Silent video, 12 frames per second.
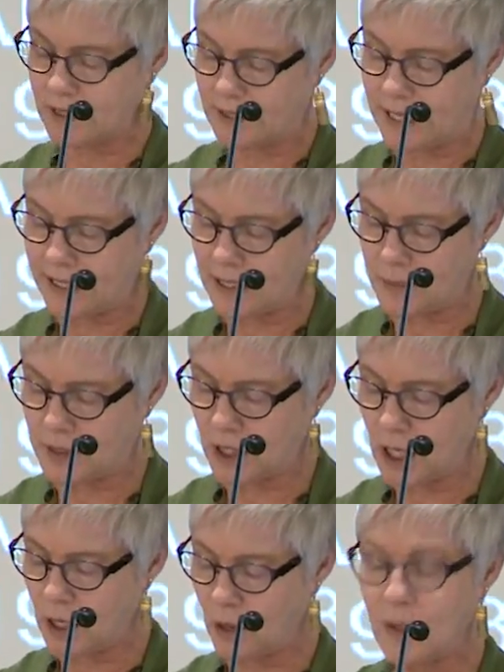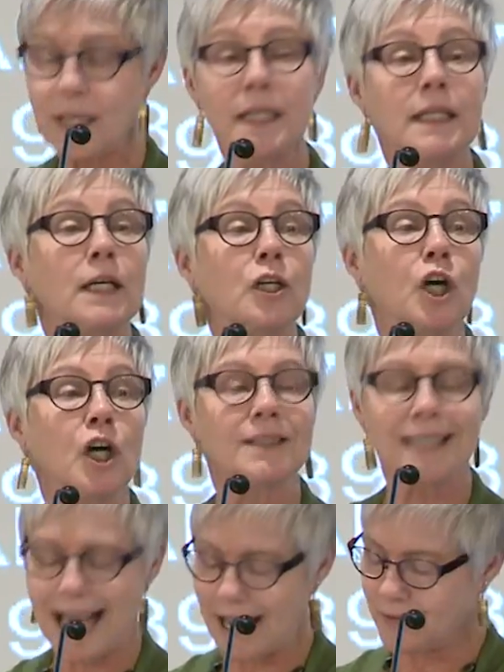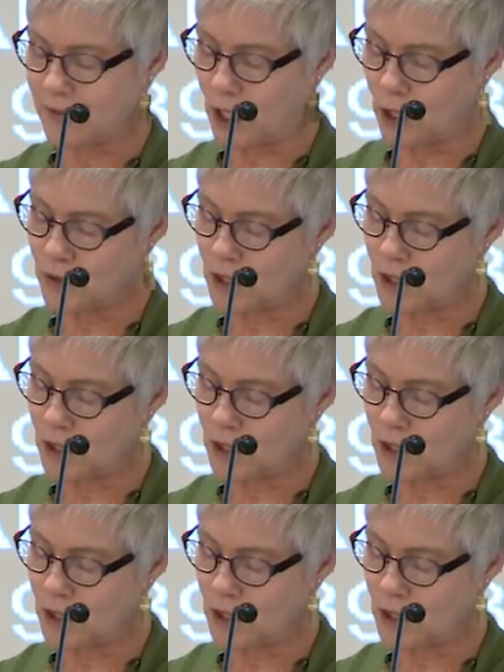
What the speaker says: they come and go, called Life Goes